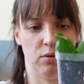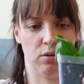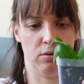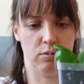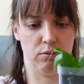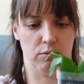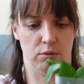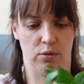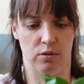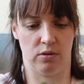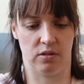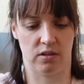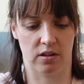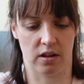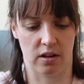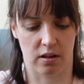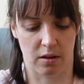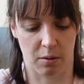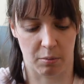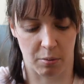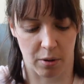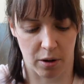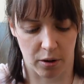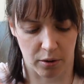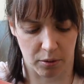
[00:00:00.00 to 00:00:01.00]
of the roots at
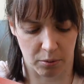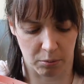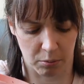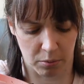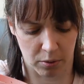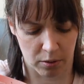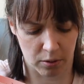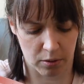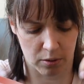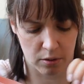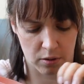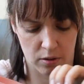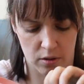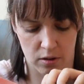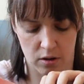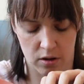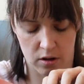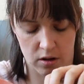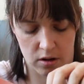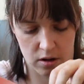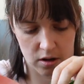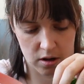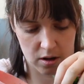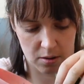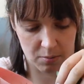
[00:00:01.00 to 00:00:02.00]
the bottom,
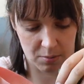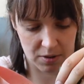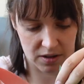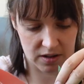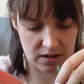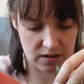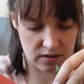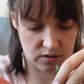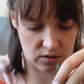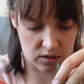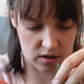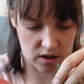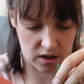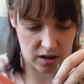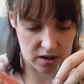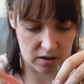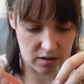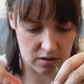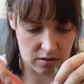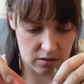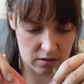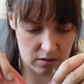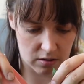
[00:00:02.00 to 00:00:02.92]
but that's okay.